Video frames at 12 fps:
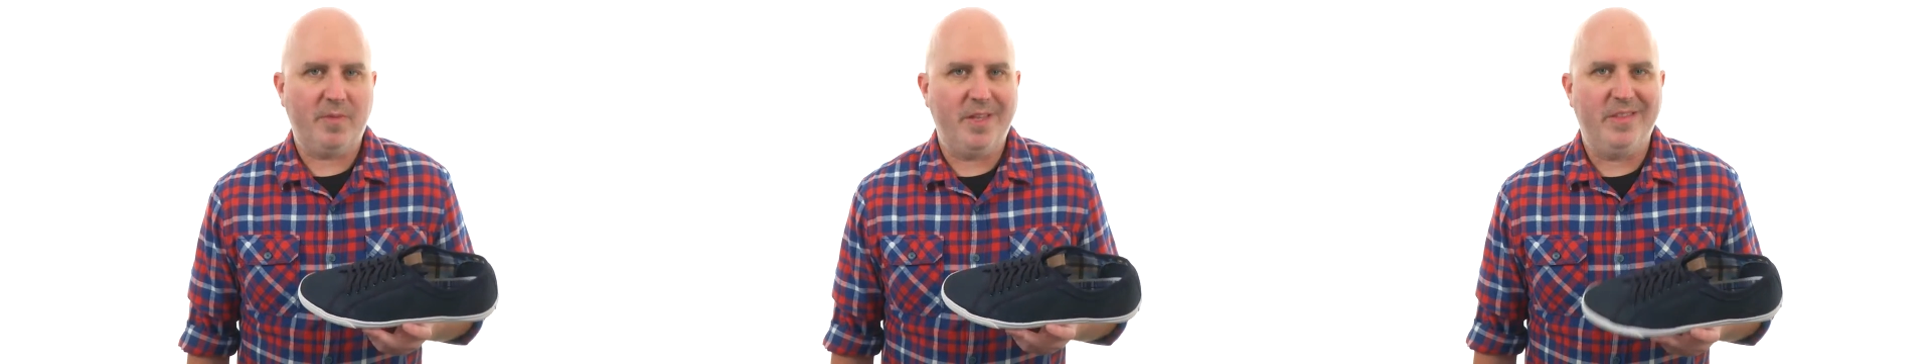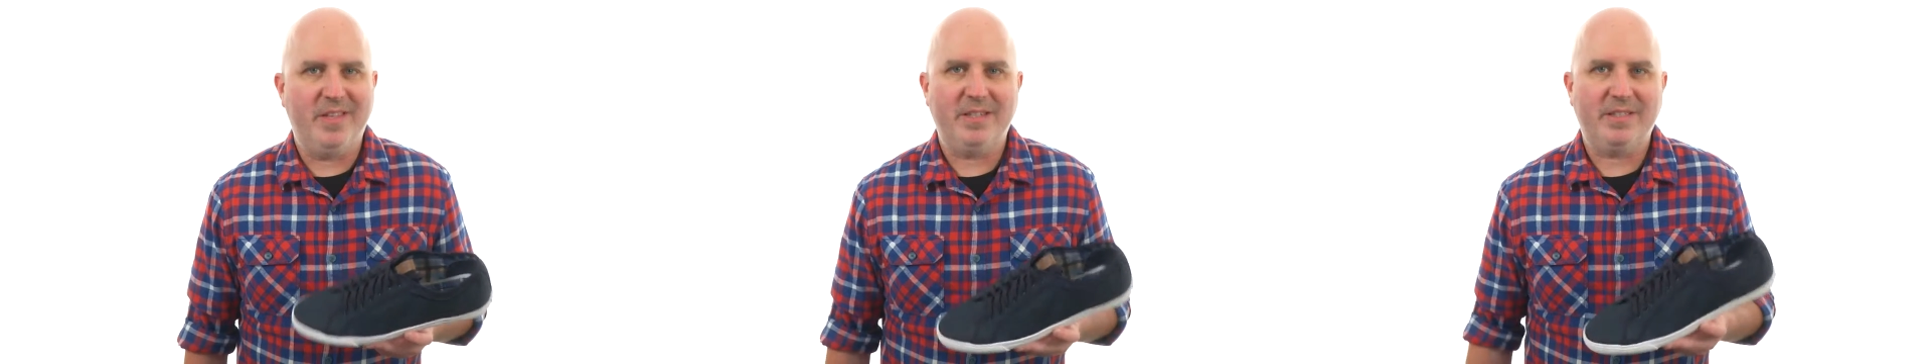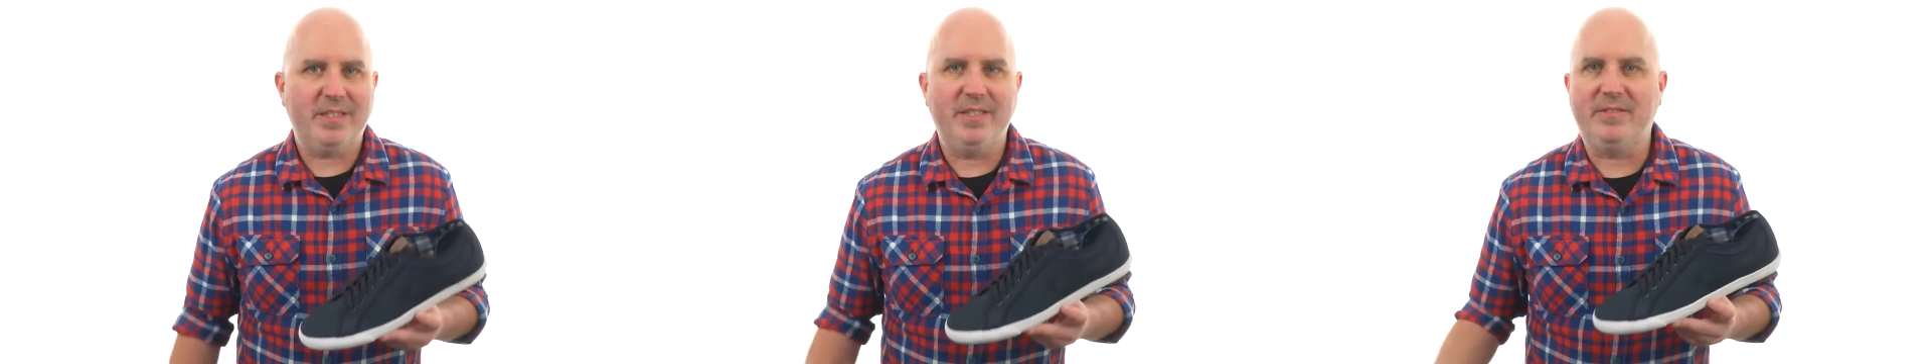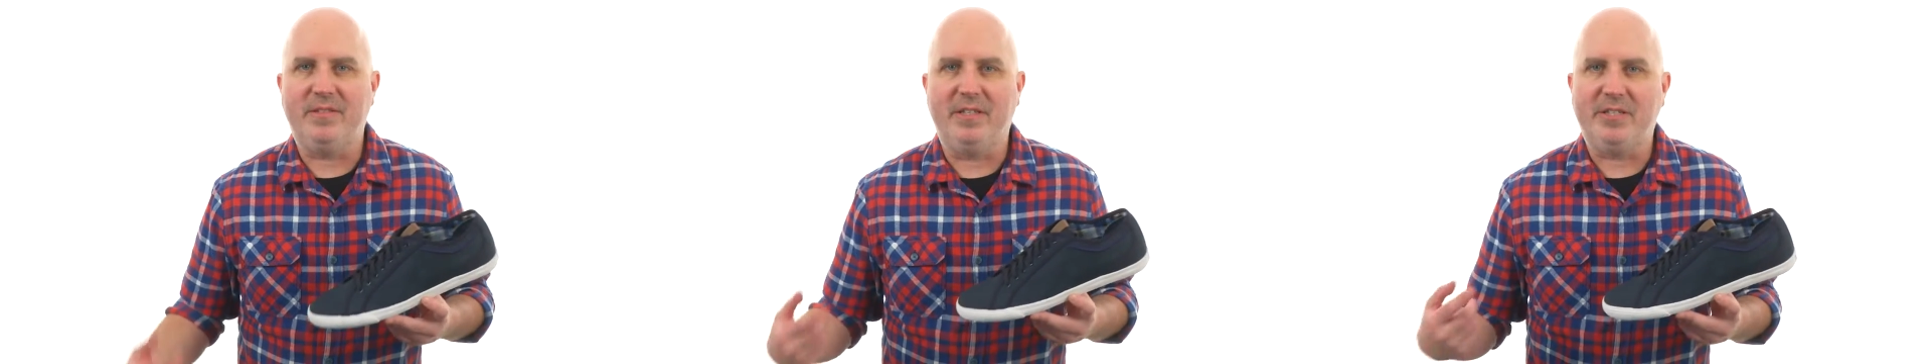and this
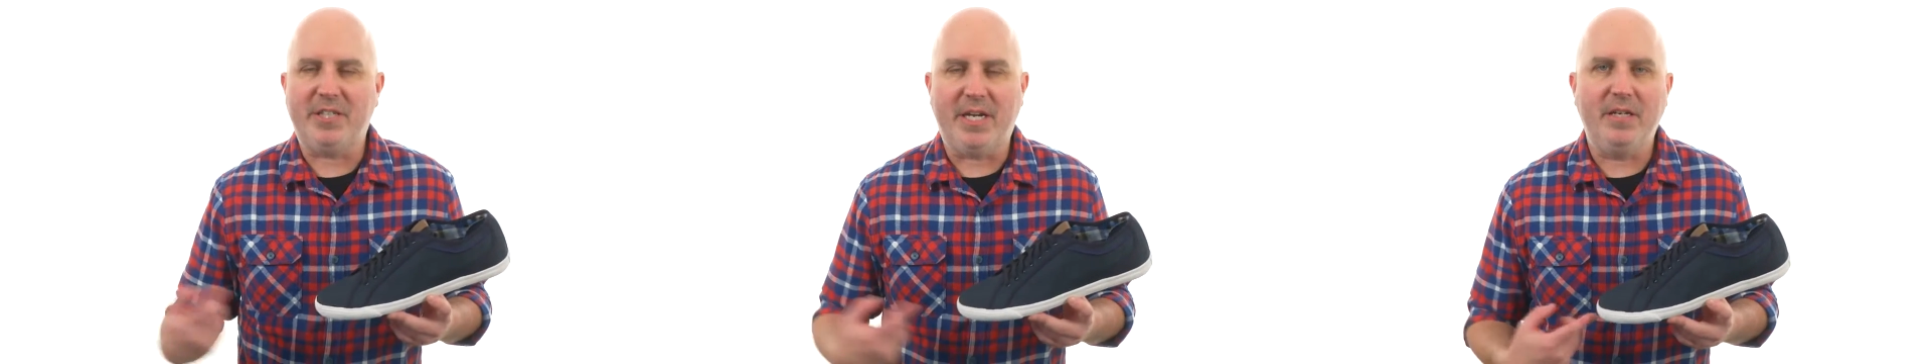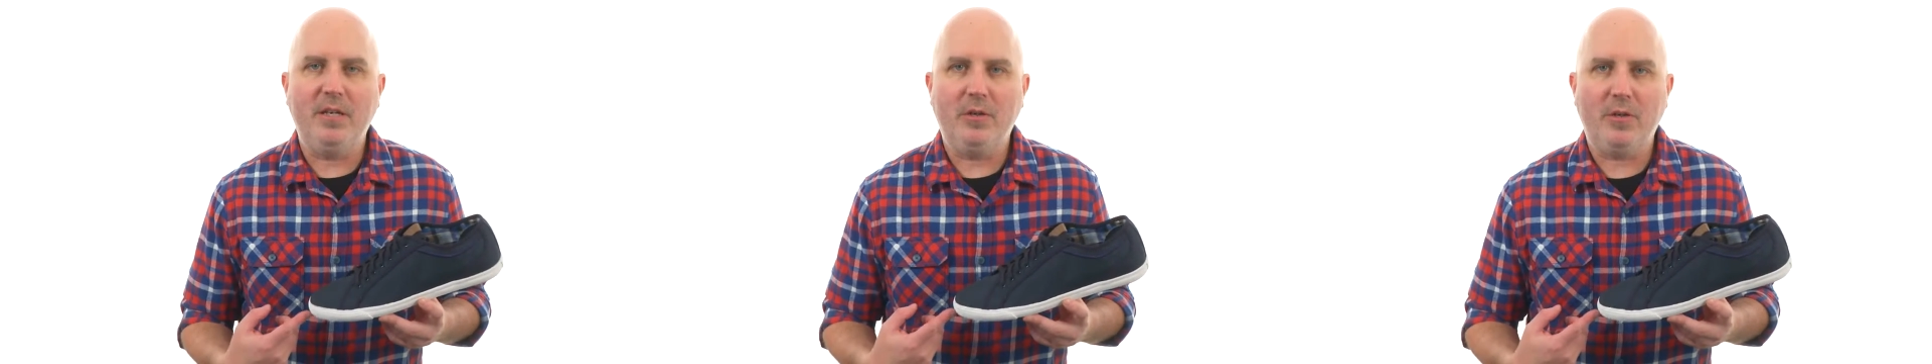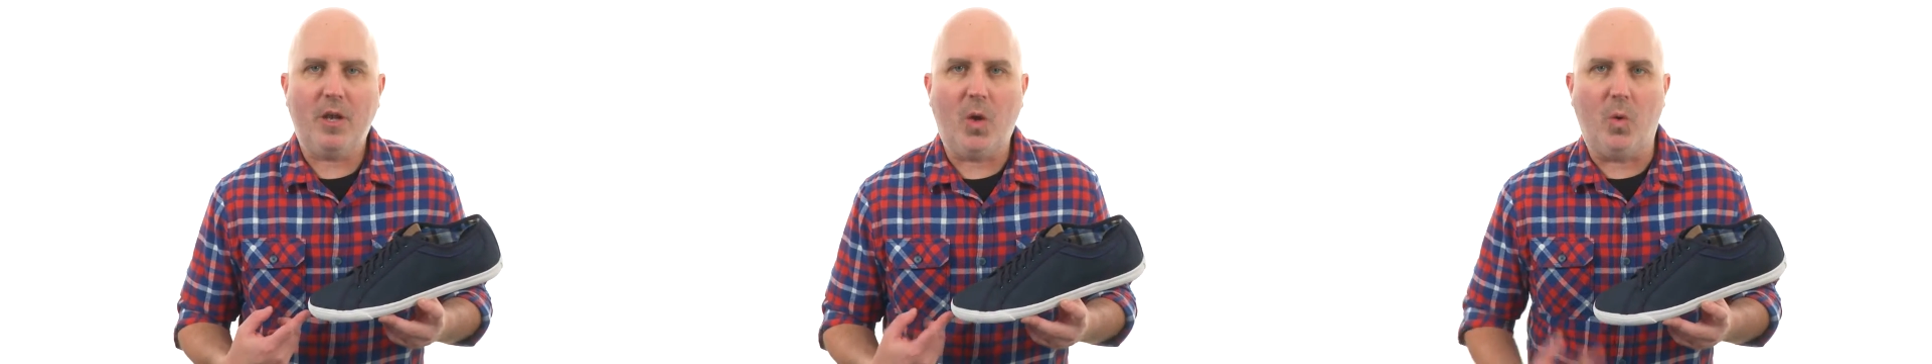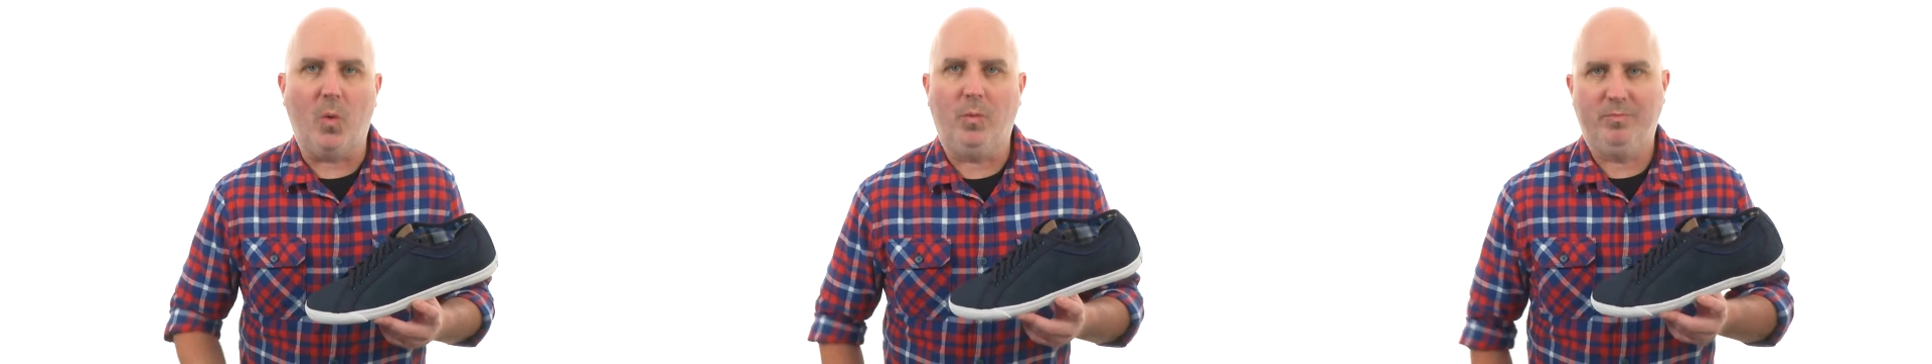is the Chandler
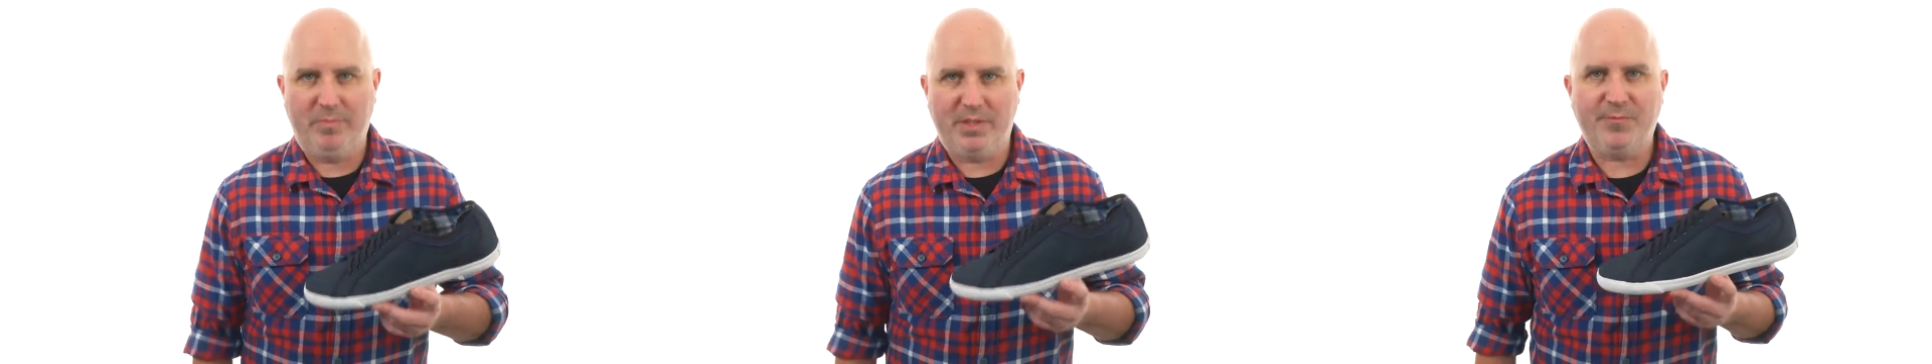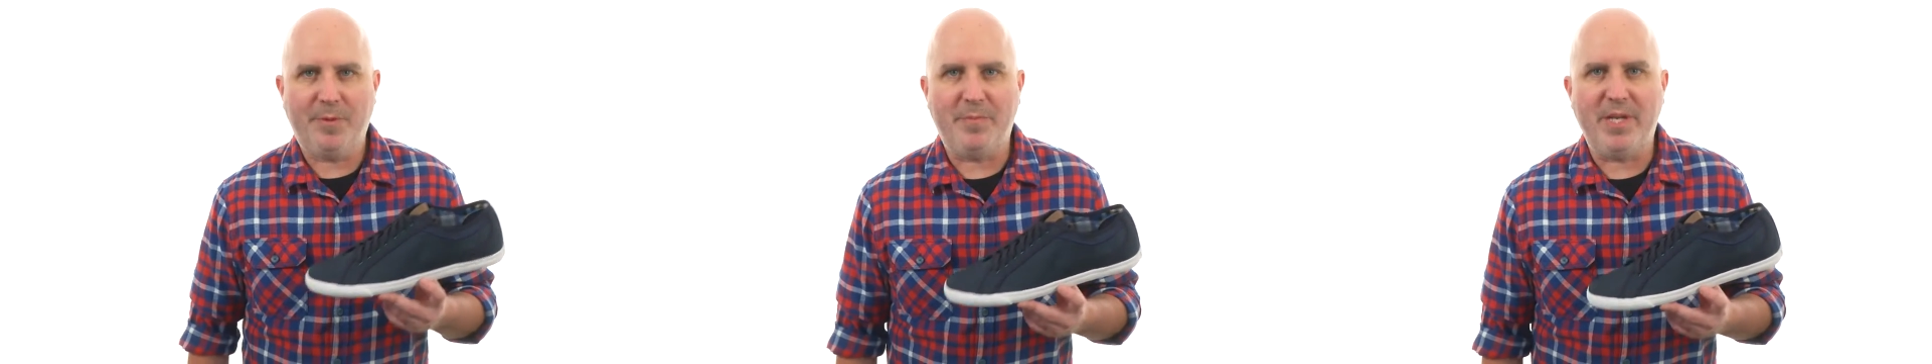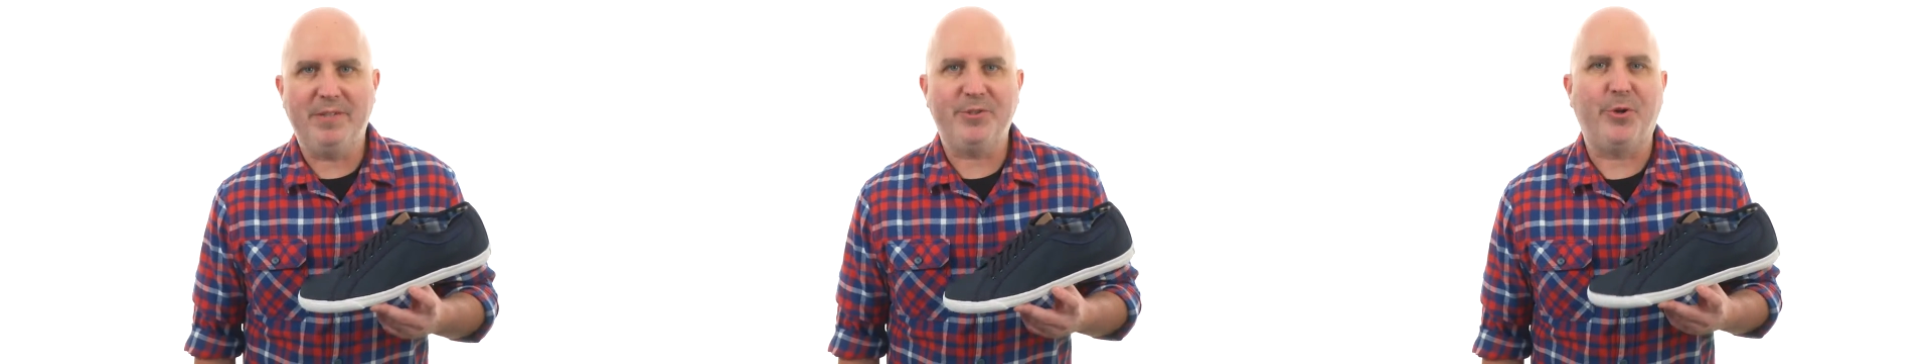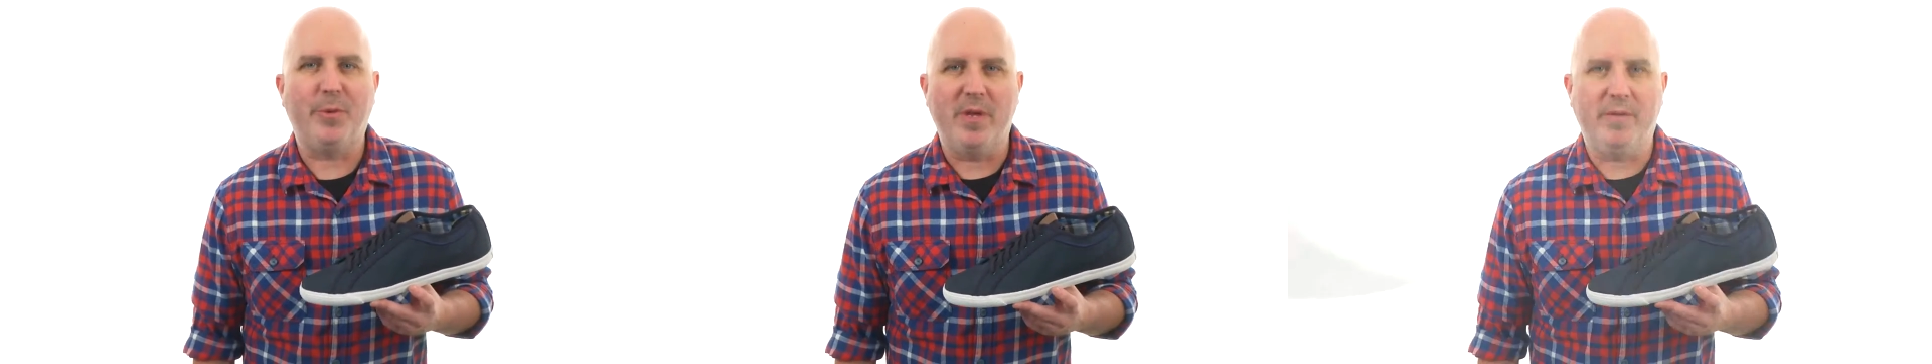Lo. It's from Ben
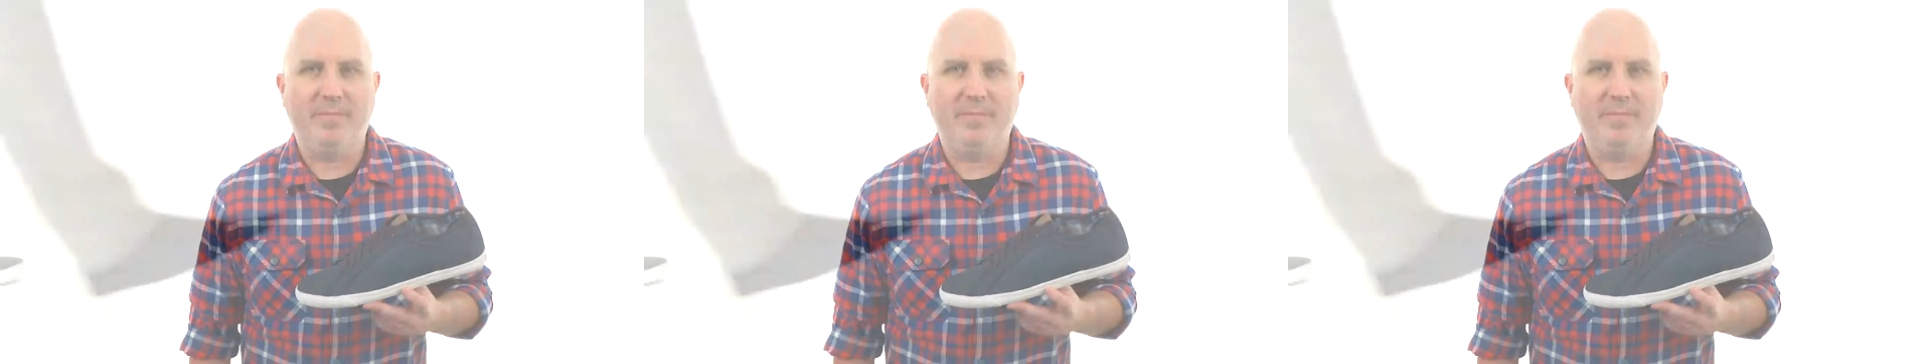Sherman.